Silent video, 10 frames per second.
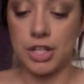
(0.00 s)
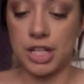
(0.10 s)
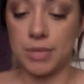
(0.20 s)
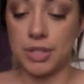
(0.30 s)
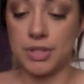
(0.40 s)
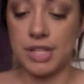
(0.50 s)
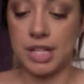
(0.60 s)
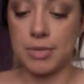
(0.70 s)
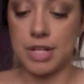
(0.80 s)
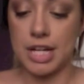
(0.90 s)
I'm going to be using
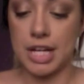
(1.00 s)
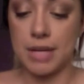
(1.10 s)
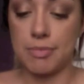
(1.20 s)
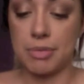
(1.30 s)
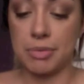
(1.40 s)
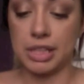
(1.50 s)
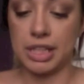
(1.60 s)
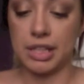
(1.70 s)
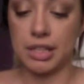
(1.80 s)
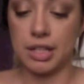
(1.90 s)
my
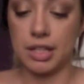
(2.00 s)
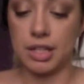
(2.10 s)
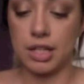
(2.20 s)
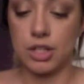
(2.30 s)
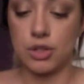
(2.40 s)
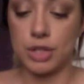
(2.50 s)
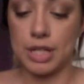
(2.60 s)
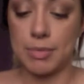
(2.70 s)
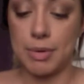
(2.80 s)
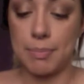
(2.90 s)
Maybelline
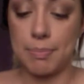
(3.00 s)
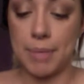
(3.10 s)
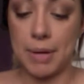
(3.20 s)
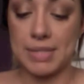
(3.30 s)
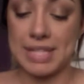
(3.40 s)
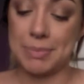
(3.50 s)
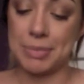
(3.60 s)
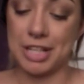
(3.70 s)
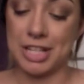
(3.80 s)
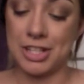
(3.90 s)
Dream Bouncy
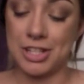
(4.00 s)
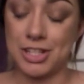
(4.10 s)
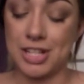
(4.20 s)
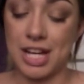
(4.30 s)
blush.